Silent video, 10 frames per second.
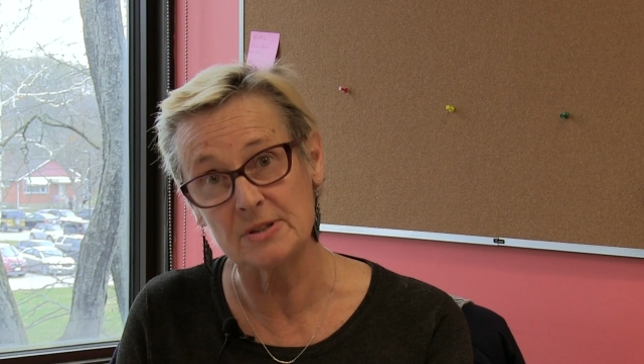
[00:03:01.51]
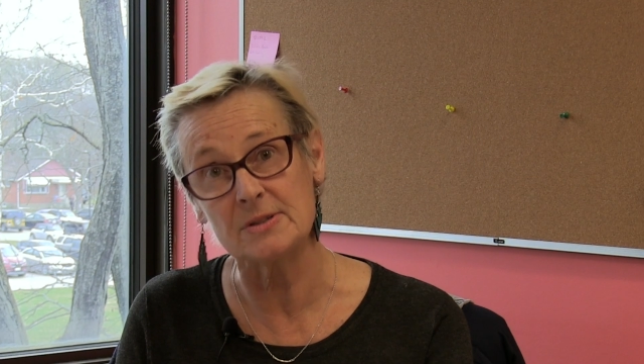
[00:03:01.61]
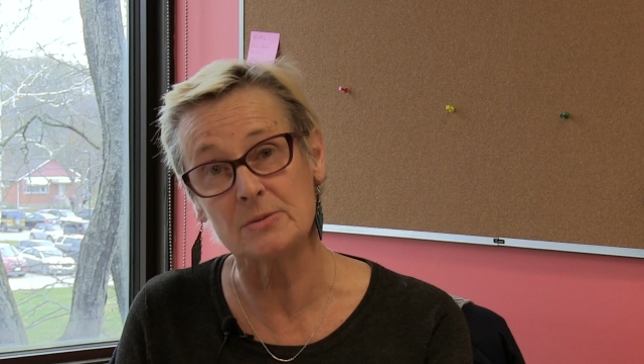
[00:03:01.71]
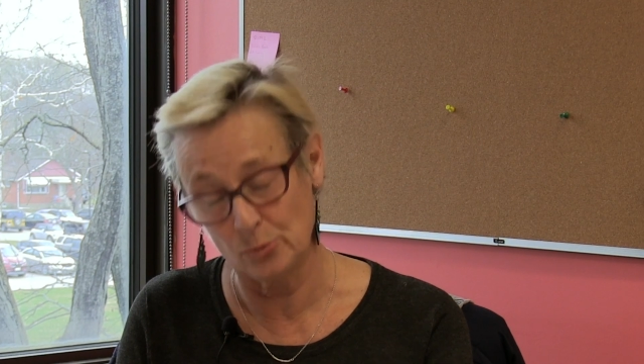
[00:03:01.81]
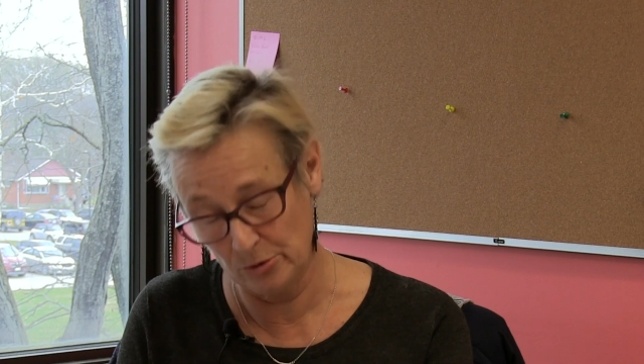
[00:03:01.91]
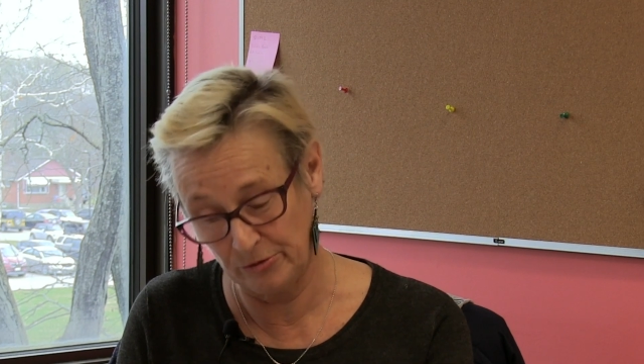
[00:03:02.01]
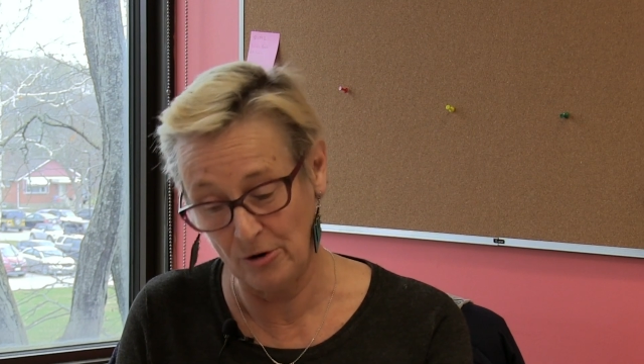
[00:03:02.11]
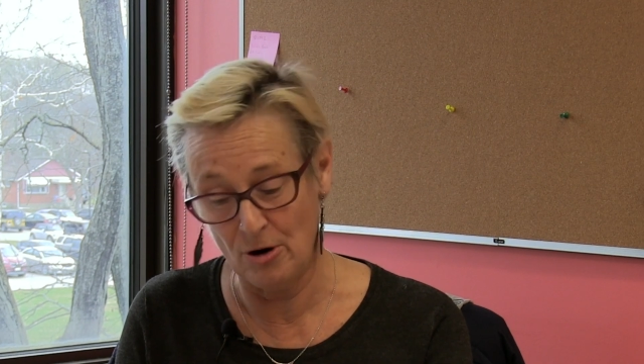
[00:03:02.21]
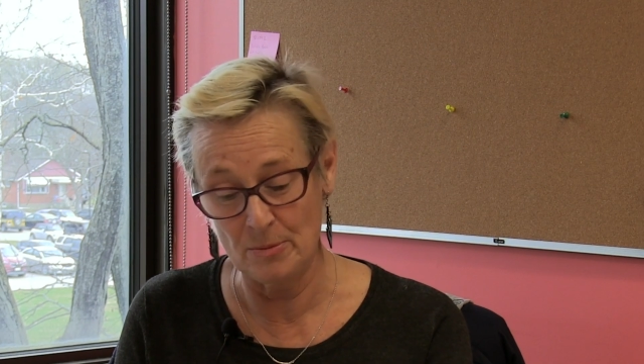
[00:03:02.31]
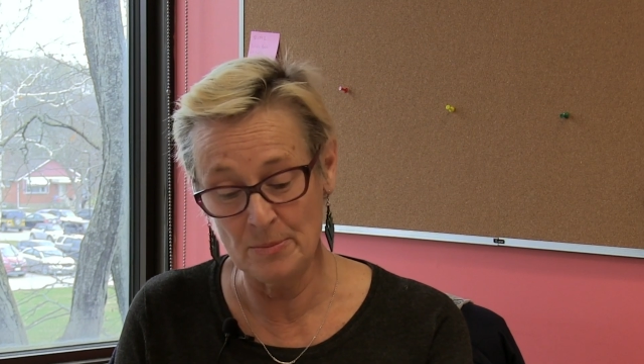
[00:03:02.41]
lawyers were
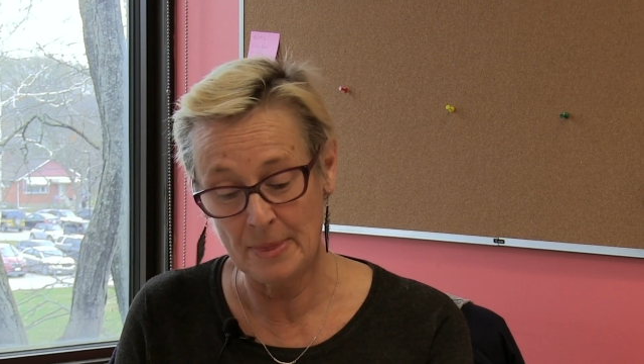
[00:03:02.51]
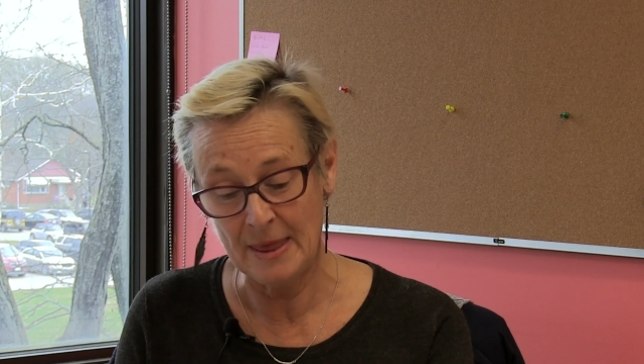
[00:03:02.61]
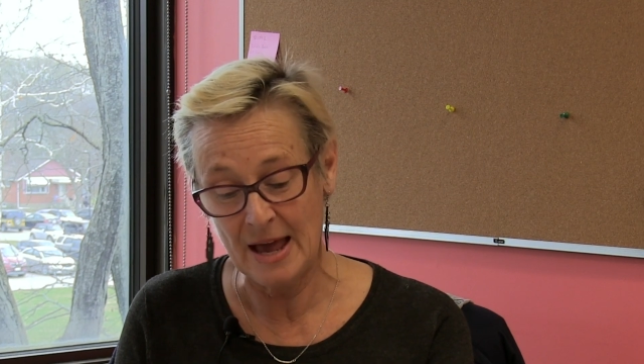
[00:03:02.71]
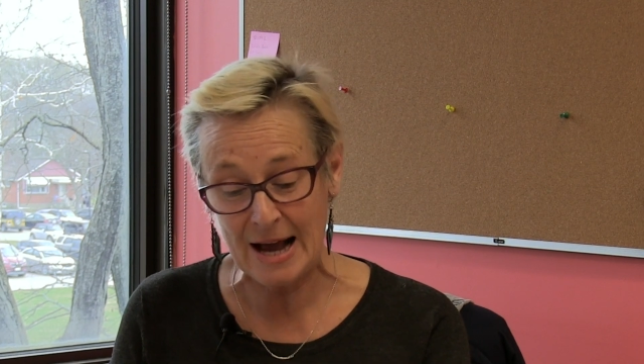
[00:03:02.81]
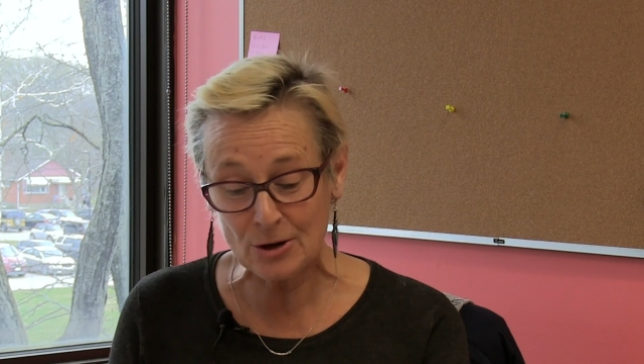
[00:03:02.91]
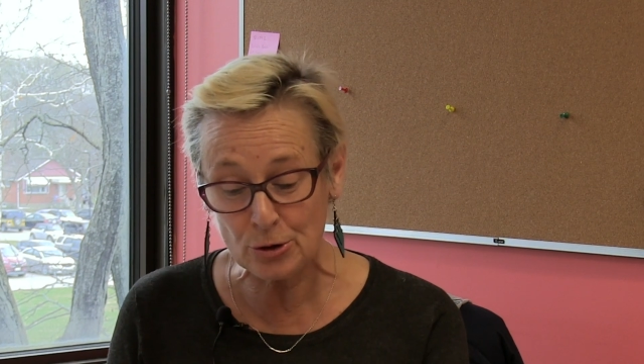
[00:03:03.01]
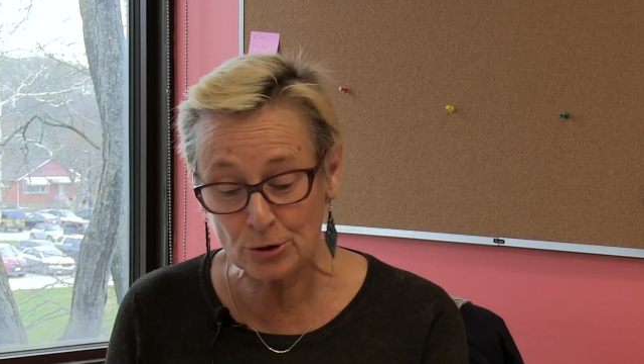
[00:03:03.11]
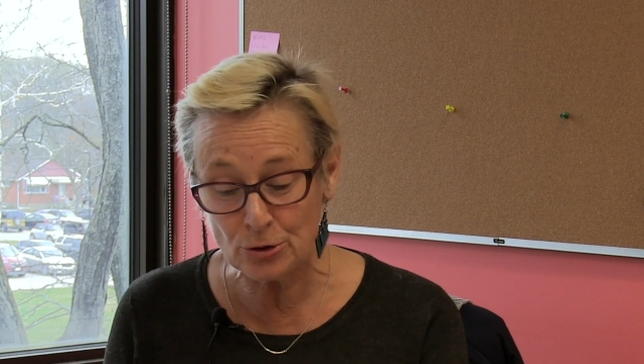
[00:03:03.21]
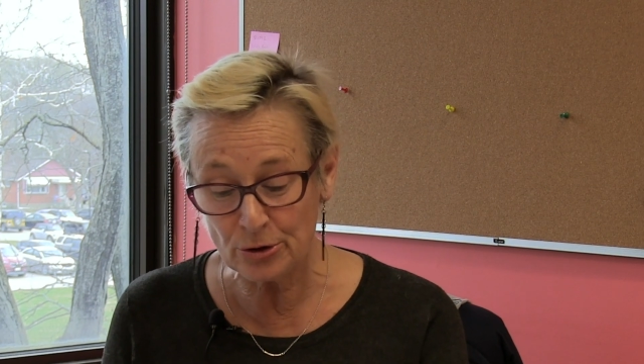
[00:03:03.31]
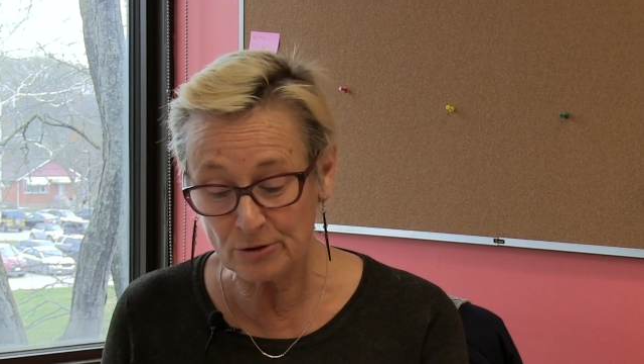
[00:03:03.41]
from and
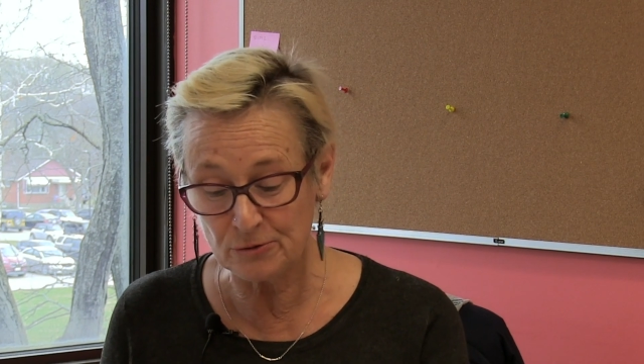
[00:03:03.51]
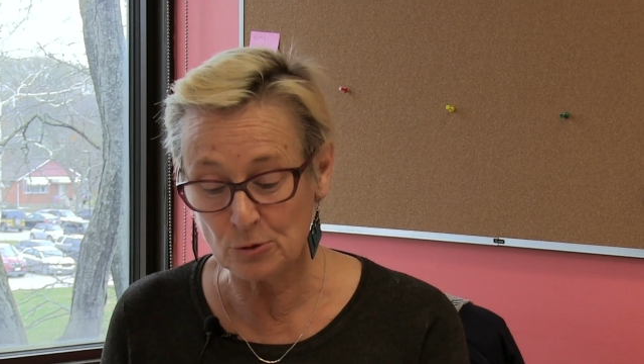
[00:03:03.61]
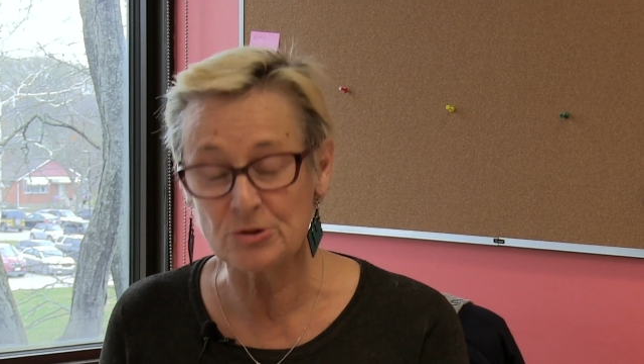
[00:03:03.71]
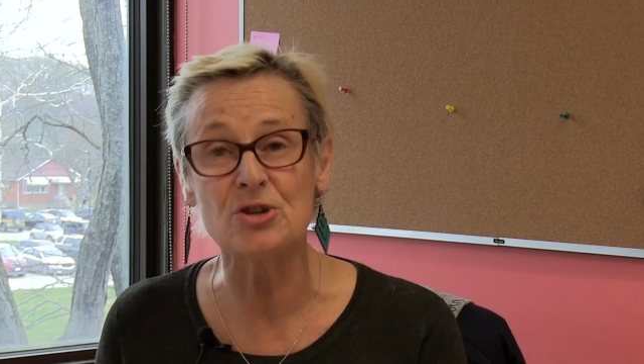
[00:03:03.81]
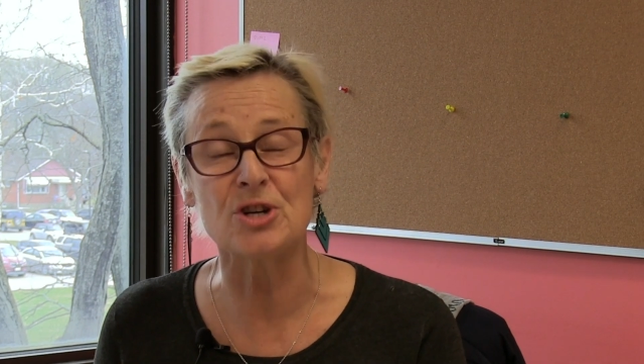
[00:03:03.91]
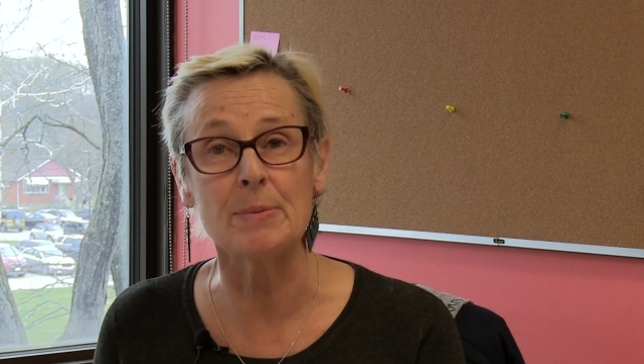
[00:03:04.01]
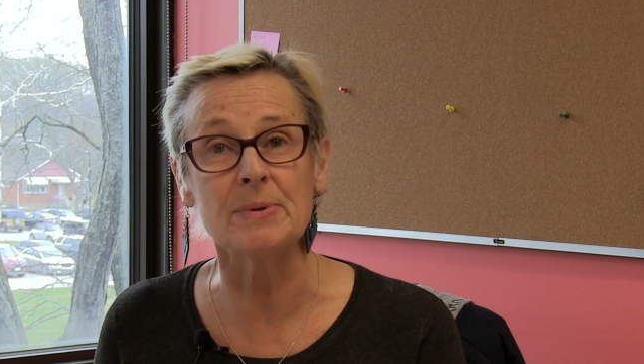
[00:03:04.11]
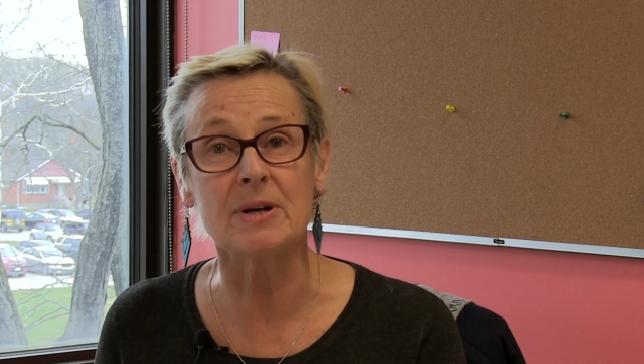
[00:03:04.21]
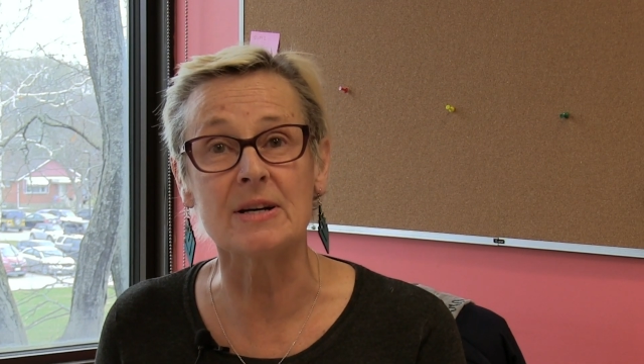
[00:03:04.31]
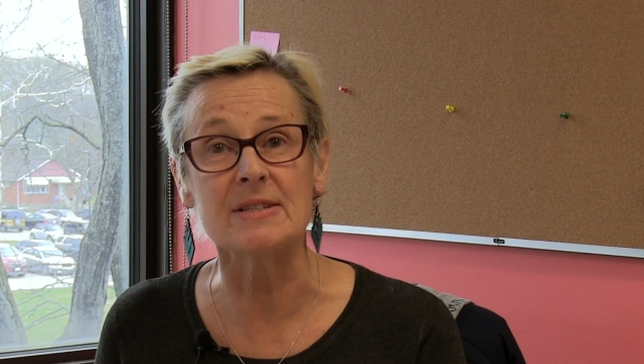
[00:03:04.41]
could not afford to
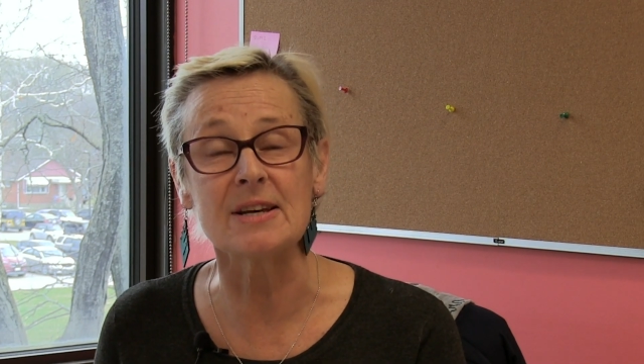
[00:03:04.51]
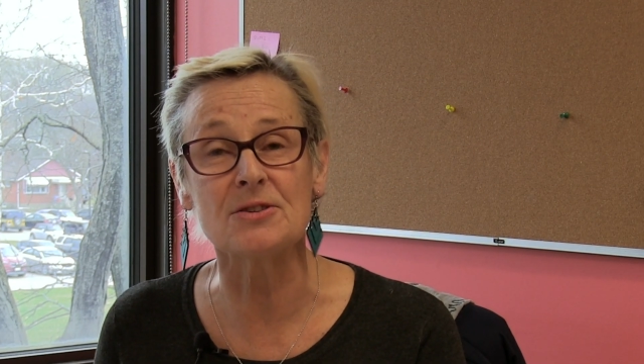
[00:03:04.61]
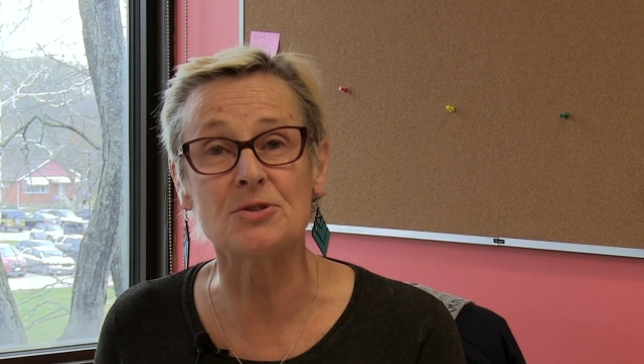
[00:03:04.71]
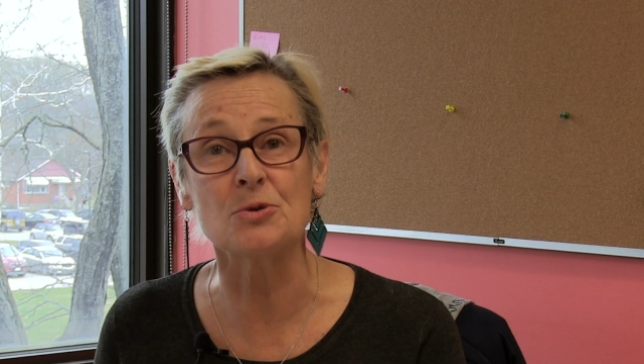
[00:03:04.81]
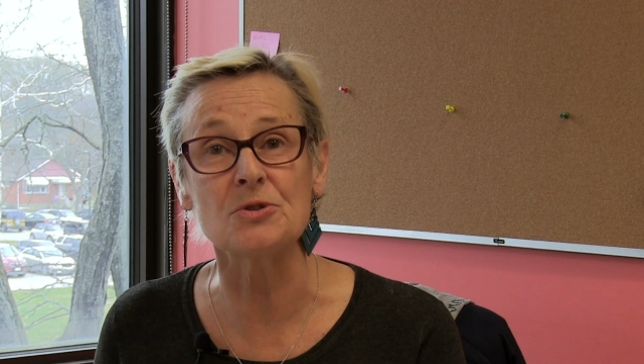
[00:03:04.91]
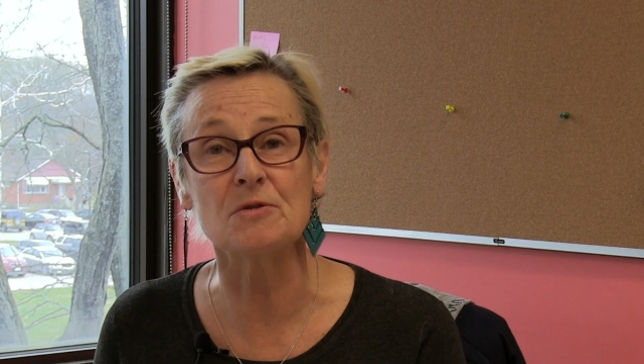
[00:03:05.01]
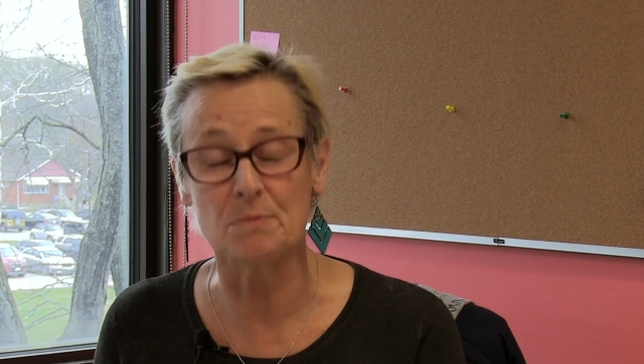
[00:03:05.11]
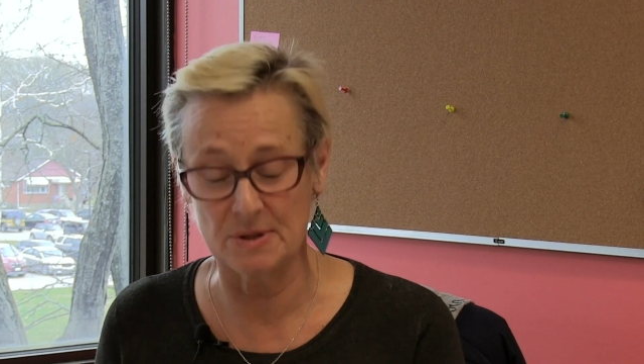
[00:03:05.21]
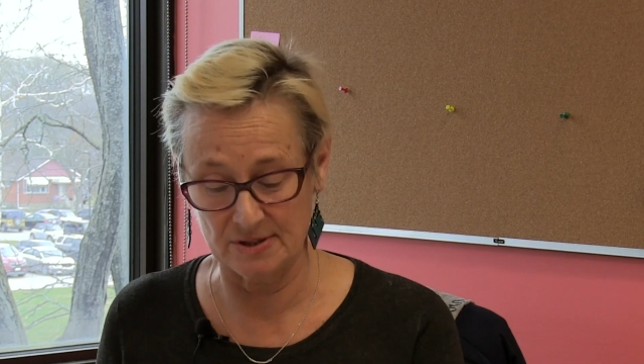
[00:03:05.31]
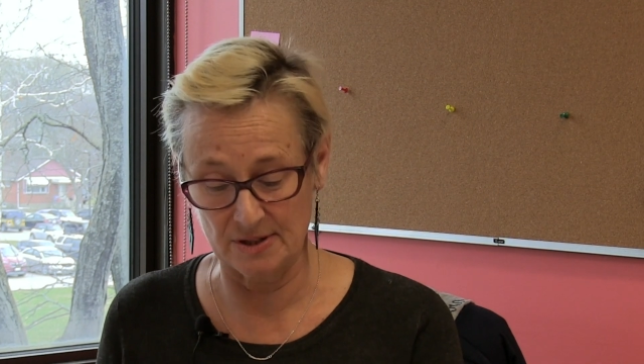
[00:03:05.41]
jeopardize that source
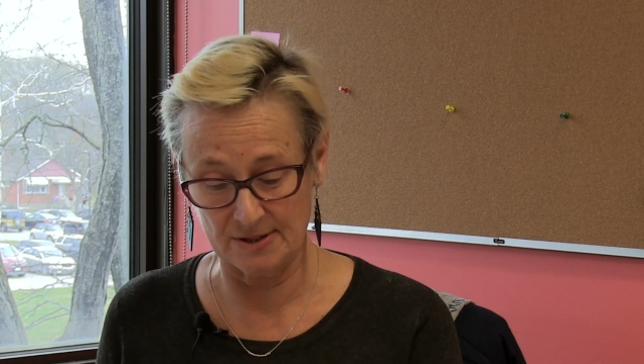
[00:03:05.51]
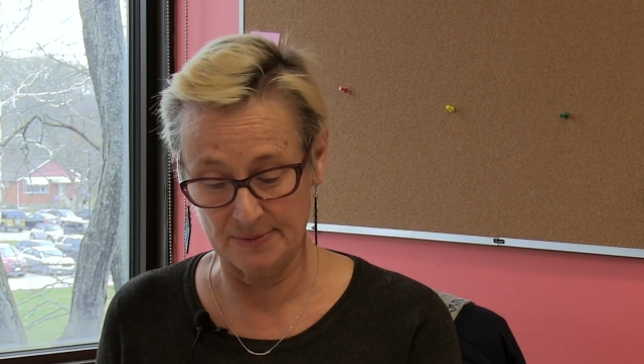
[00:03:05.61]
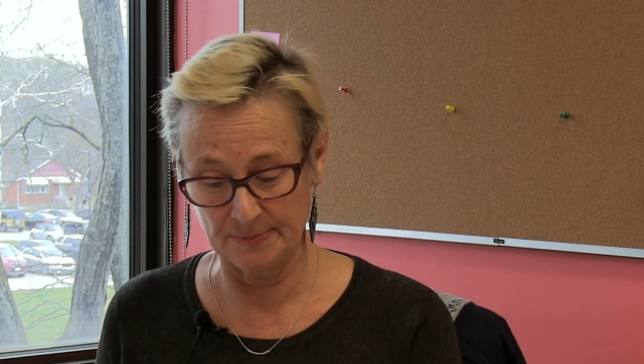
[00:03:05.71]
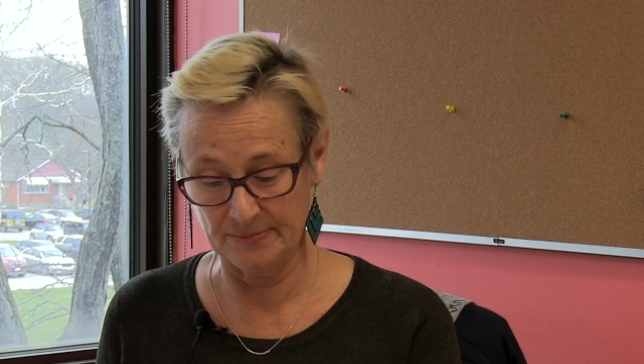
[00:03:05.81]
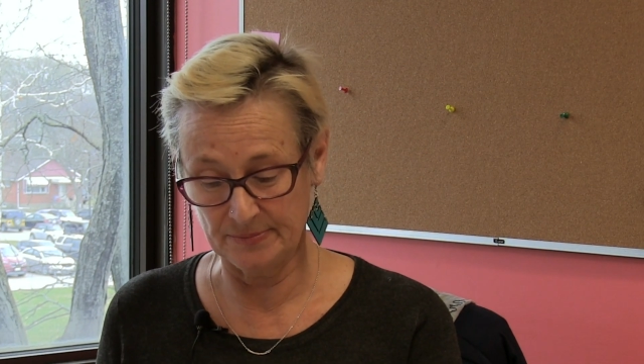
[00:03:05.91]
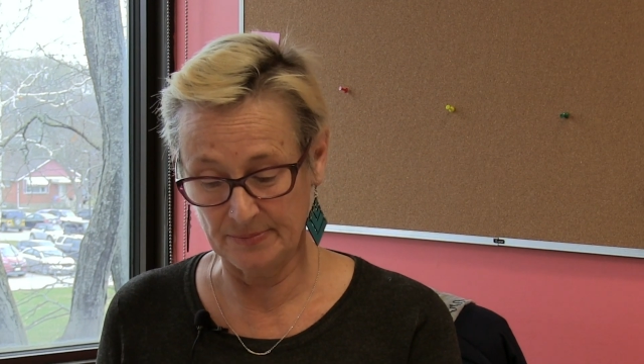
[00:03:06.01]
of business.